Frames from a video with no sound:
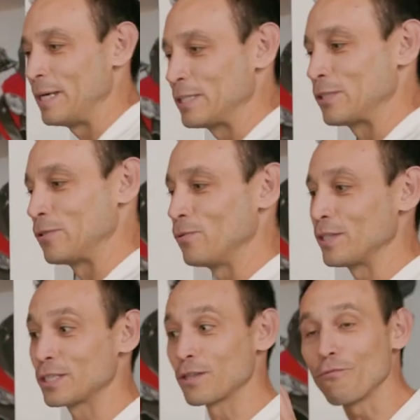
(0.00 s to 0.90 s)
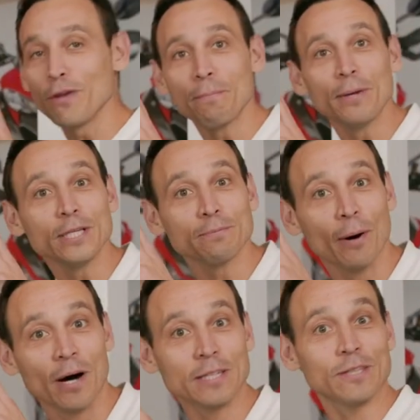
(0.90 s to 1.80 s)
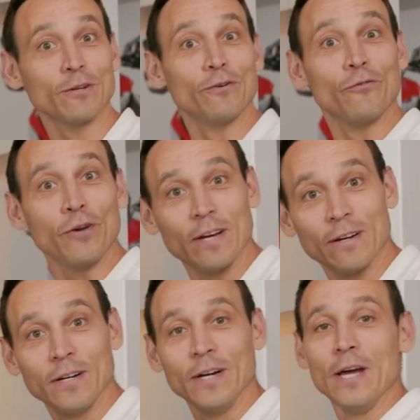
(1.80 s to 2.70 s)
bit to this three-piece part, the rear,